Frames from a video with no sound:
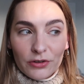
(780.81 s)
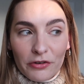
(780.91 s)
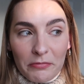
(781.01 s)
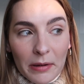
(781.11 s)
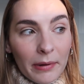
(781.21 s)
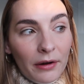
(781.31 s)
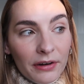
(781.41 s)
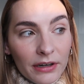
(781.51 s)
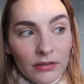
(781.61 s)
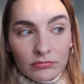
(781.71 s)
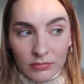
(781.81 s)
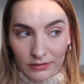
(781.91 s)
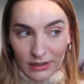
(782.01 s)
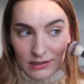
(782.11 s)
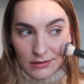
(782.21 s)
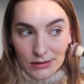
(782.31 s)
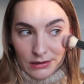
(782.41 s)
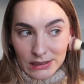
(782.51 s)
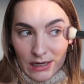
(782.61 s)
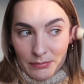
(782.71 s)
over my powder. It's
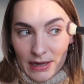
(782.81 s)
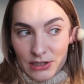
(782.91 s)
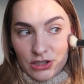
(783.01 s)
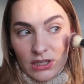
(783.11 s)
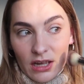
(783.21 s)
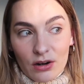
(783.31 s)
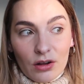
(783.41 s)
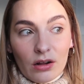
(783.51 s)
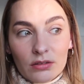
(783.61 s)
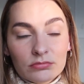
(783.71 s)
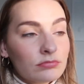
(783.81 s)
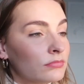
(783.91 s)
literally not patchy at all.